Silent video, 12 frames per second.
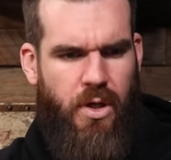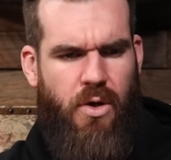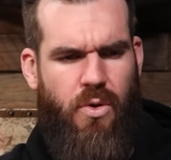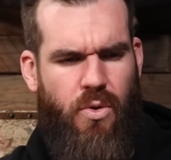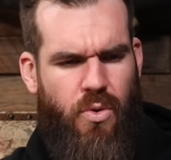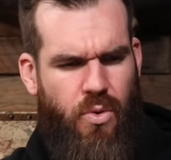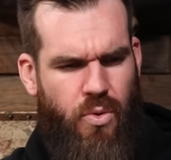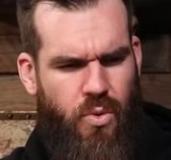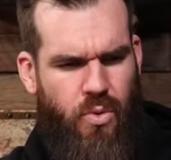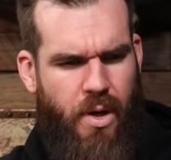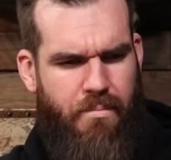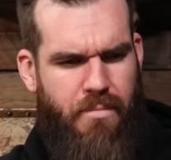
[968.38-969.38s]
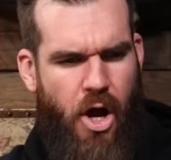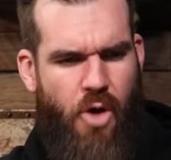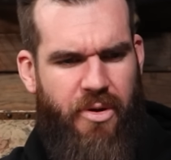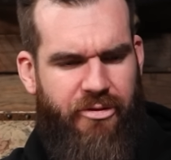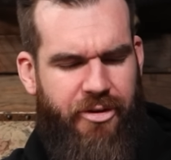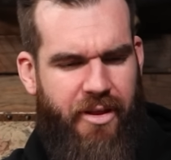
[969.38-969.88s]
Whoa, a
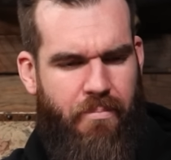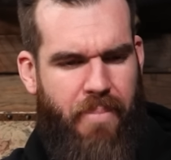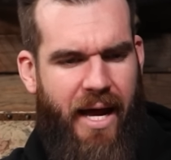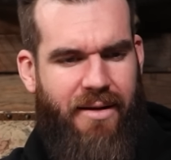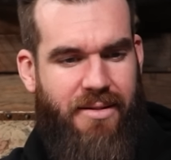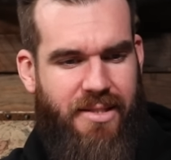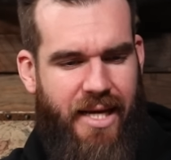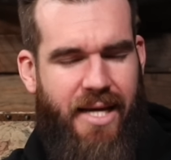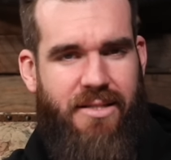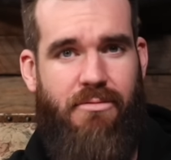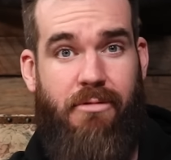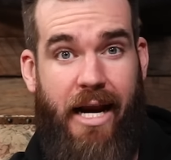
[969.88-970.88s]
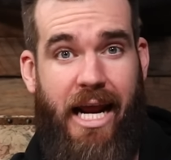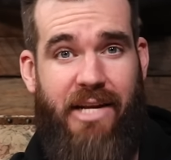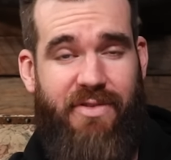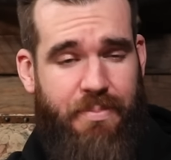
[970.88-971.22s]
moment for the buttons. Yes, a round of